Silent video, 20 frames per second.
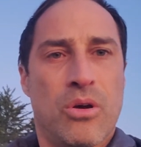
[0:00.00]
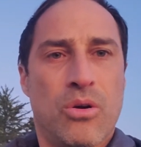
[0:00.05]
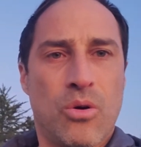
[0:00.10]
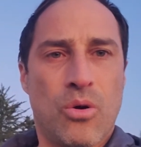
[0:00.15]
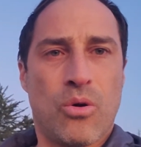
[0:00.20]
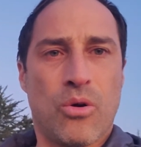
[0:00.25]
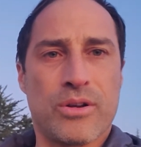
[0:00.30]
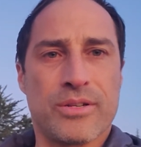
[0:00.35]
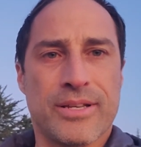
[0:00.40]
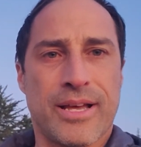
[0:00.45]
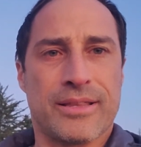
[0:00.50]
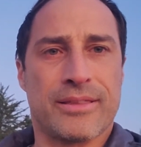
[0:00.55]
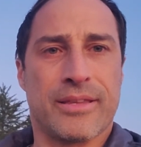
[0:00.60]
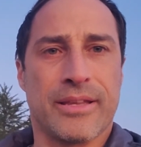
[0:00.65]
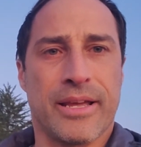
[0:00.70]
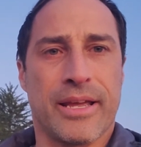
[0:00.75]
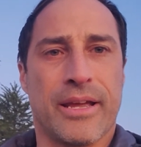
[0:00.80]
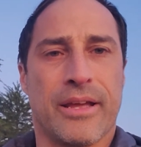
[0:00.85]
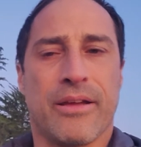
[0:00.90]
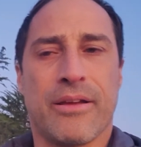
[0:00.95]
or is that
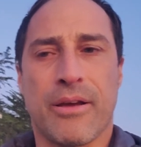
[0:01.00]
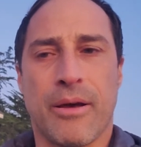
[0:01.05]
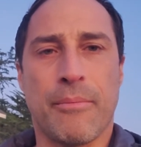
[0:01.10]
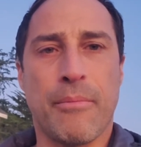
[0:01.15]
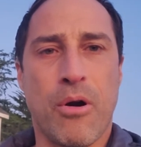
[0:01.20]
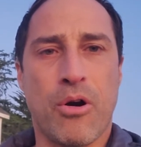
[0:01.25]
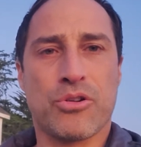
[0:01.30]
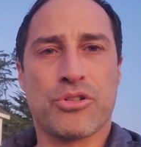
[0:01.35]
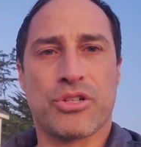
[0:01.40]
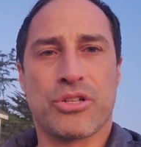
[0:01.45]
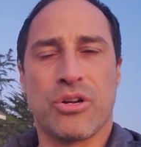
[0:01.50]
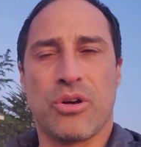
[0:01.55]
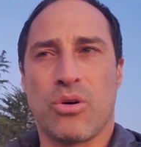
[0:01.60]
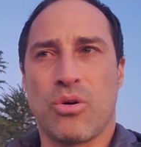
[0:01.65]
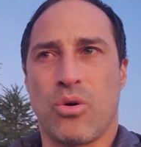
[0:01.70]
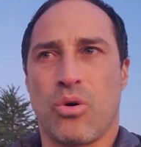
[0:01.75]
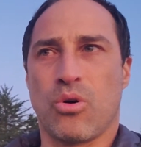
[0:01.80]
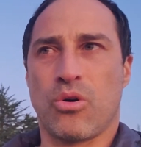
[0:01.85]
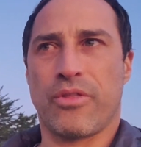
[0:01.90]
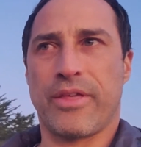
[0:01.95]
the emotional,
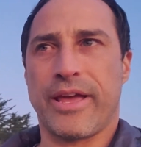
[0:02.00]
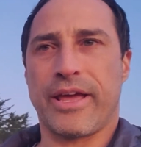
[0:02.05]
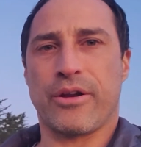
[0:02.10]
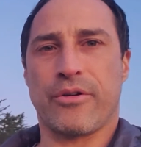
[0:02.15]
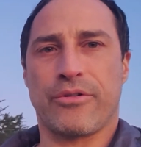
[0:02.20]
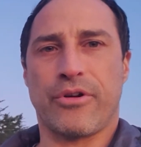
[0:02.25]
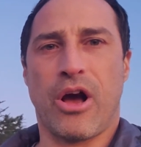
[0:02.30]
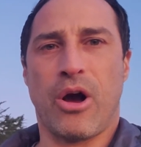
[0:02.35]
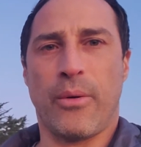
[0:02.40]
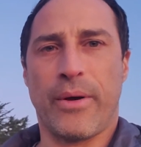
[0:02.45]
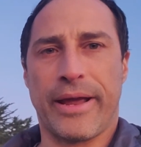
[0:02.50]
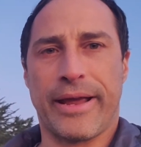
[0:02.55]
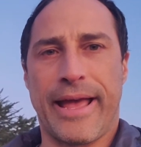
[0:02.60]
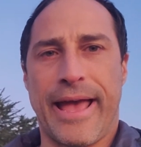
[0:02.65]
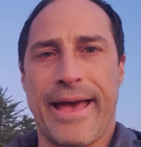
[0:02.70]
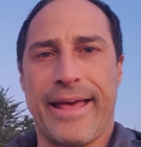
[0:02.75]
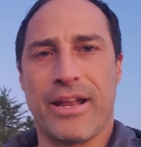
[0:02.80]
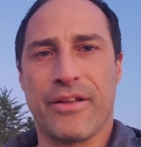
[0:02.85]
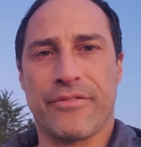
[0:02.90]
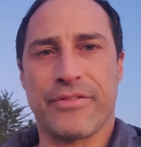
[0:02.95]
or the inner knowing?
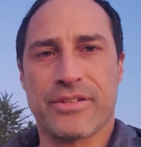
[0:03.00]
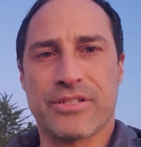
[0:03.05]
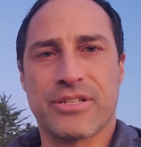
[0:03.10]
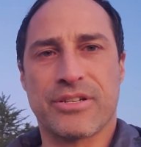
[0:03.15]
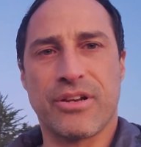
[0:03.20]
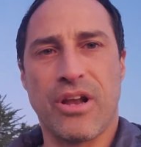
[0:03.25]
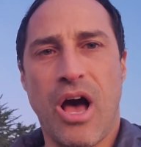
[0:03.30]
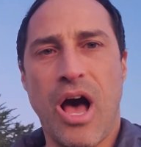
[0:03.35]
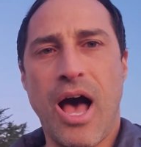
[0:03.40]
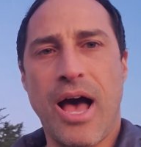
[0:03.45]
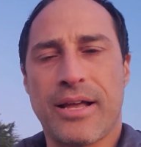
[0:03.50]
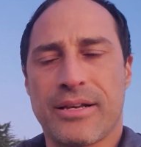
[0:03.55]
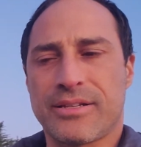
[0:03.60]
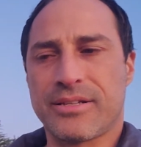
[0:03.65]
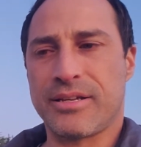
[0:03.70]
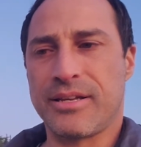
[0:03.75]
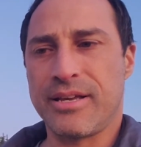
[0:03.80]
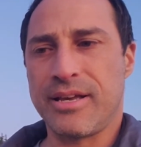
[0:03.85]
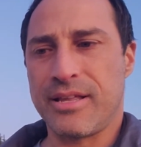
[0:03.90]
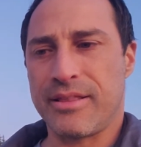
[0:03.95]
And if it's not
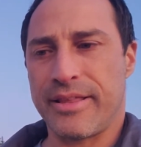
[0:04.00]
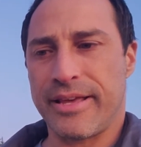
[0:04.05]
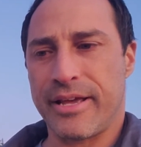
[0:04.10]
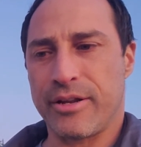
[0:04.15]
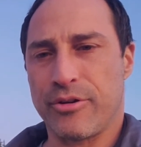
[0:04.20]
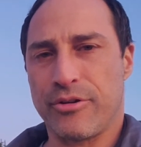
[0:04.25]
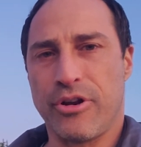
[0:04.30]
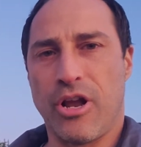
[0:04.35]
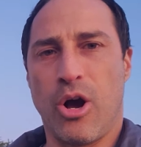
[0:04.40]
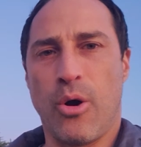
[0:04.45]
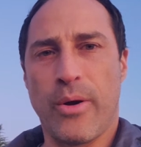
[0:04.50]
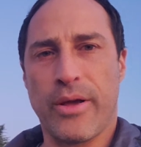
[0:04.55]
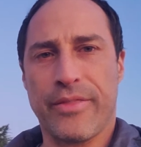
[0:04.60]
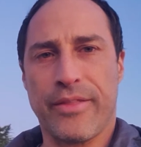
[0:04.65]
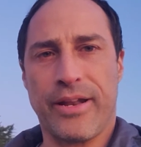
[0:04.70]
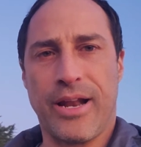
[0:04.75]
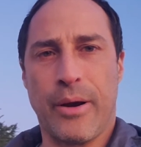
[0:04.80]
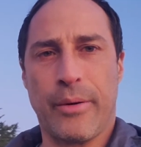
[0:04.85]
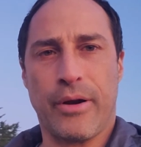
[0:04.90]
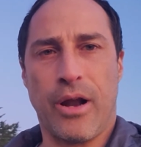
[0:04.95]
the inner knowing, then
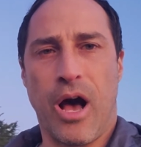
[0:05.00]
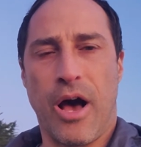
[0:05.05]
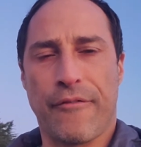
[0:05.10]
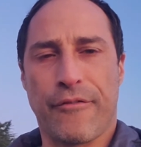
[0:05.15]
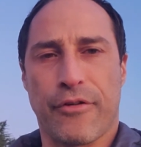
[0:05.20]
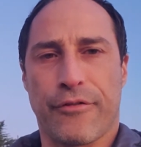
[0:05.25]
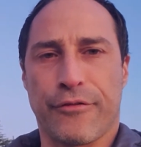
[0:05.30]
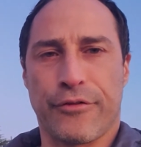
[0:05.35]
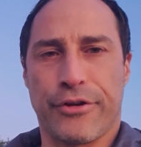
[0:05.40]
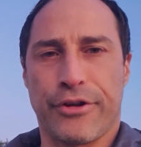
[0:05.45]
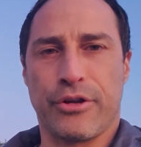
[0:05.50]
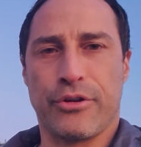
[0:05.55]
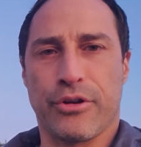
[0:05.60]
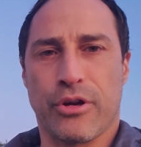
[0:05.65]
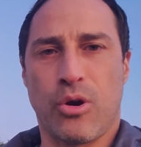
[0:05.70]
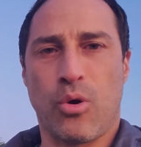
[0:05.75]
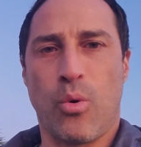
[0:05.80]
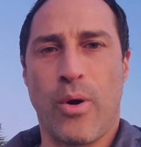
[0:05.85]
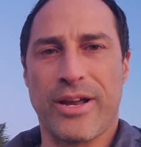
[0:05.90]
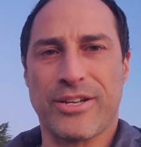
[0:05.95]
I would offer for you to
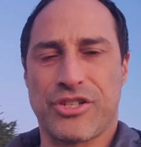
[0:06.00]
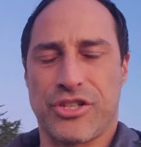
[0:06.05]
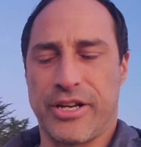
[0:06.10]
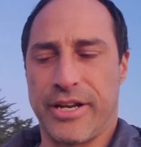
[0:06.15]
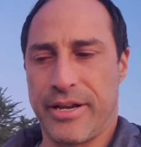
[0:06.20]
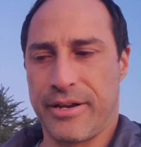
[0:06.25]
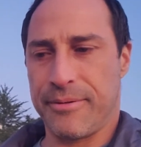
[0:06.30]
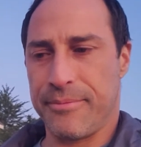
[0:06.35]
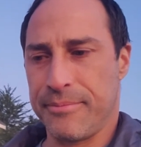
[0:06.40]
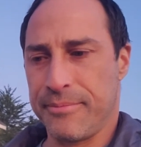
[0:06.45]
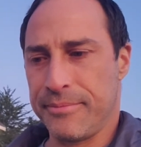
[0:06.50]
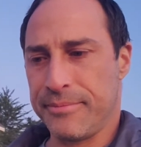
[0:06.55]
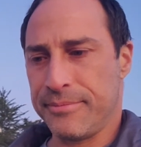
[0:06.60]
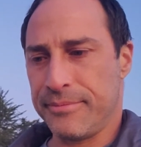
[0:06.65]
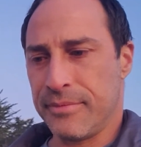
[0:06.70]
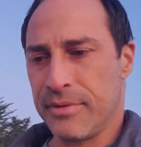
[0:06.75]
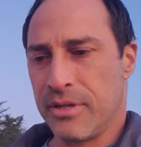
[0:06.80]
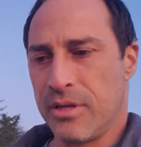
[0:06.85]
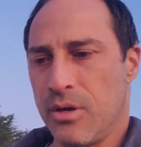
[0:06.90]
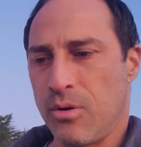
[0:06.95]
question
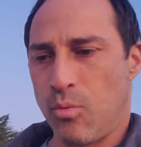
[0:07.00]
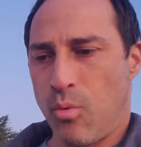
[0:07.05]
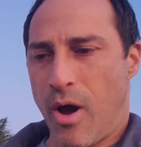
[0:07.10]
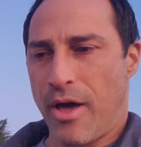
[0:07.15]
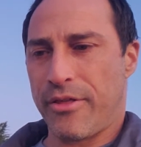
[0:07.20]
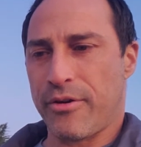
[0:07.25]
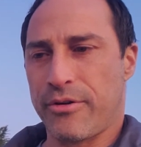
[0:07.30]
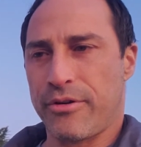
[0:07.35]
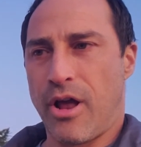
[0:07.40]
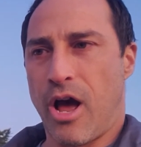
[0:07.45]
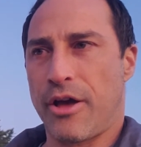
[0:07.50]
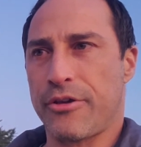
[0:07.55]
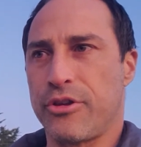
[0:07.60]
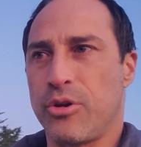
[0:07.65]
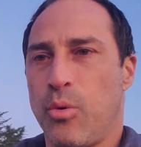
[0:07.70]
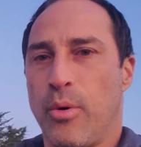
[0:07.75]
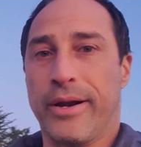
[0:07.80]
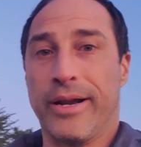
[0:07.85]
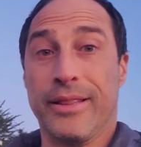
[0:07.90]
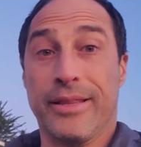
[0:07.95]
whether or not you
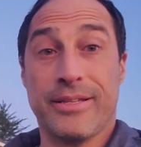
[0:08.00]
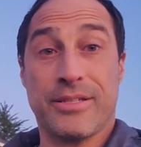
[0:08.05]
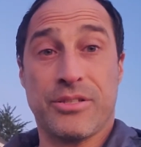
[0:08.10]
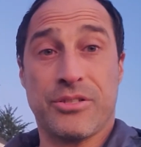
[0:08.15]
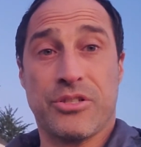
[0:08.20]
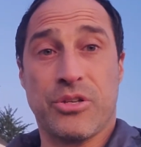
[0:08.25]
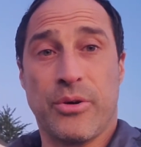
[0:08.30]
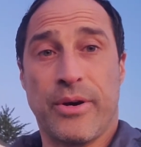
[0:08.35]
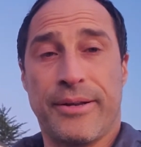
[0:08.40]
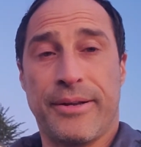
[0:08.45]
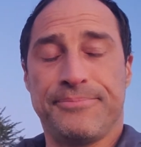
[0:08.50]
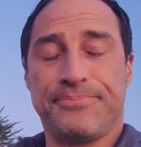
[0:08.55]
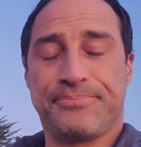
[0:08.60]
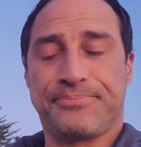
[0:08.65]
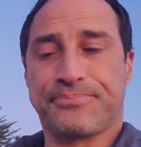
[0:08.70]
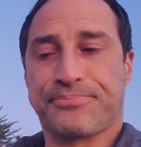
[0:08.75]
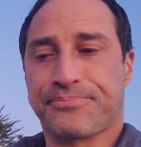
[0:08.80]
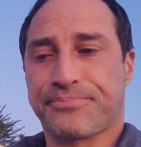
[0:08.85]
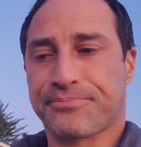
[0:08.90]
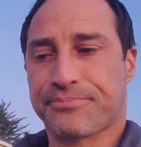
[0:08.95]
want to listen to it.
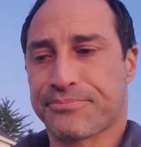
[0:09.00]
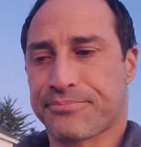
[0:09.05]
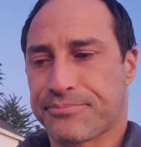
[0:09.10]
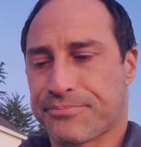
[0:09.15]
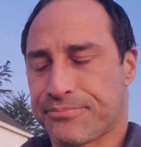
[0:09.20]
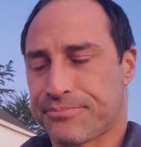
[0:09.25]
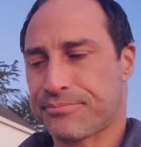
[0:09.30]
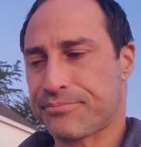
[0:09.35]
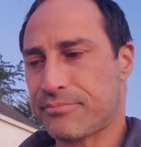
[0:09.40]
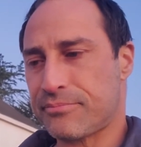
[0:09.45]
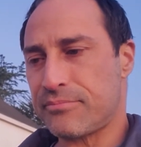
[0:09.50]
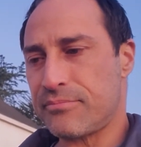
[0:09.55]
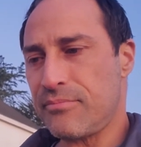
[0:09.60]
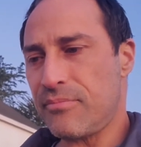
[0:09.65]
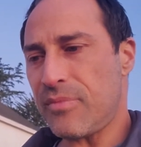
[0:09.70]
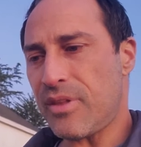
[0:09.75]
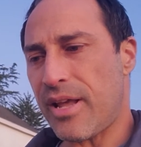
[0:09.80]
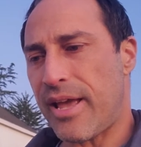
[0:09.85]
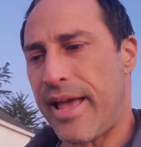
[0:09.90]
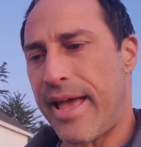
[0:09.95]

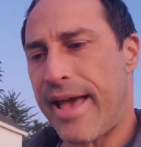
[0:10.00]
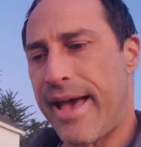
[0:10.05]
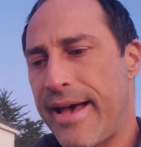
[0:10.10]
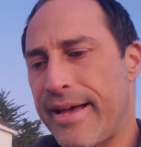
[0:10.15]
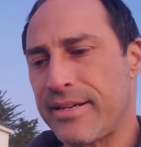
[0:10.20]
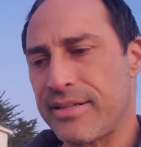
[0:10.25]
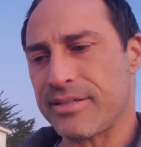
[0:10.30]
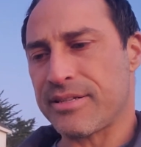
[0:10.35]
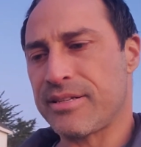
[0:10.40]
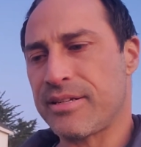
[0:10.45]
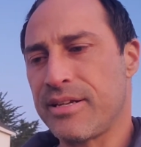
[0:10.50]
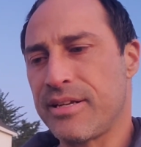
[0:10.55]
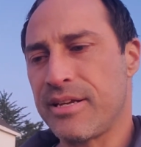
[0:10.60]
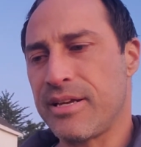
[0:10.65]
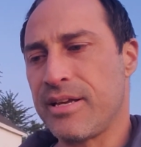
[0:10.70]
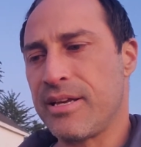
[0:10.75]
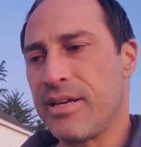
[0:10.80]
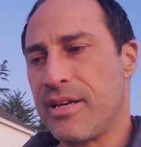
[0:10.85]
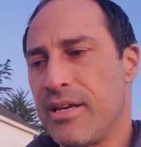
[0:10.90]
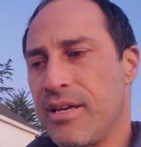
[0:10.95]
And
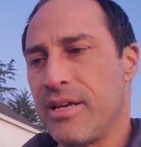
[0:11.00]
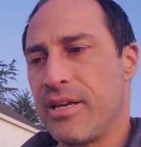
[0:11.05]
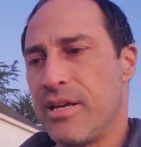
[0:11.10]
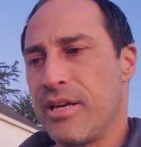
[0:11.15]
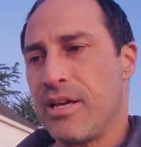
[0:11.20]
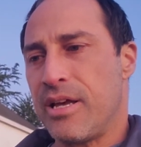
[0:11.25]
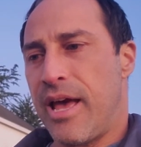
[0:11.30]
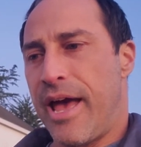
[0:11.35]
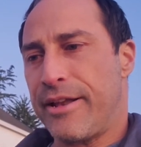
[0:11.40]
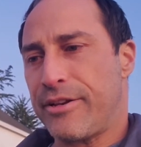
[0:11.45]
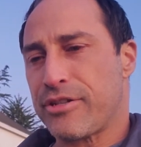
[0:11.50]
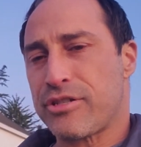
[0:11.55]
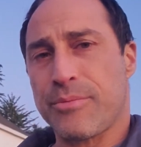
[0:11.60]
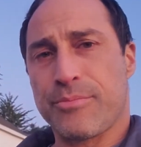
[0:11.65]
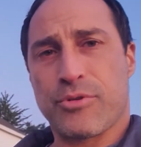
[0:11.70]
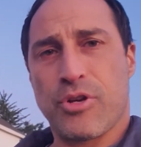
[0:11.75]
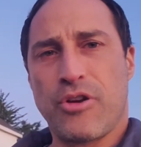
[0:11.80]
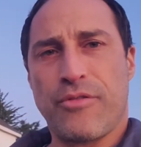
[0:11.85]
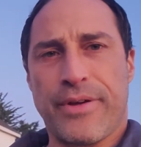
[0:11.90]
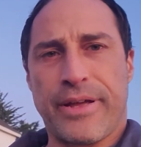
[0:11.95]
just
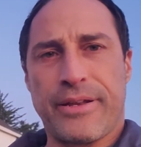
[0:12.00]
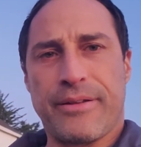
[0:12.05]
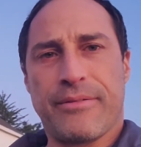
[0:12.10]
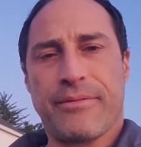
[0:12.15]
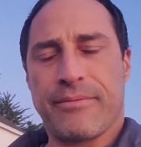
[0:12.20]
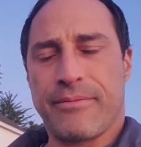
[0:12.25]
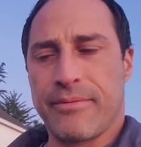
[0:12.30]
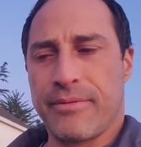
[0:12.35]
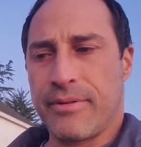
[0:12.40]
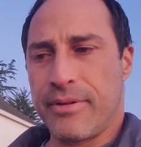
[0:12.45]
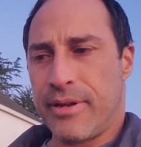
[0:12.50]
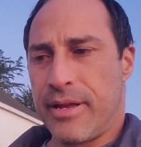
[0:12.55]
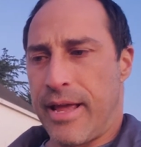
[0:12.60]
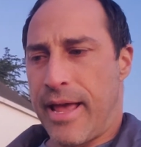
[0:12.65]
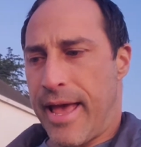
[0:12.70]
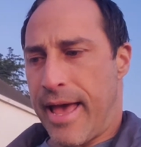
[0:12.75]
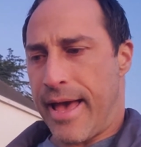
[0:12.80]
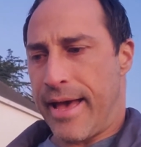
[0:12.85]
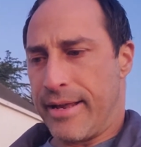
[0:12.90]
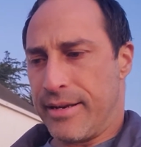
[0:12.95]
observe it.
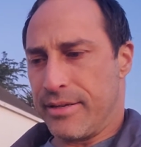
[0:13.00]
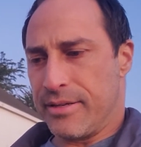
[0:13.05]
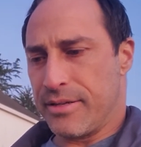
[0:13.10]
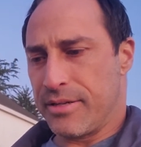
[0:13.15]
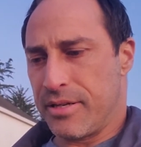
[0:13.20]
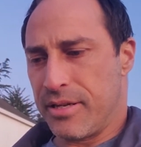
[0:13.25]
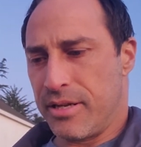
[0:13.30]
And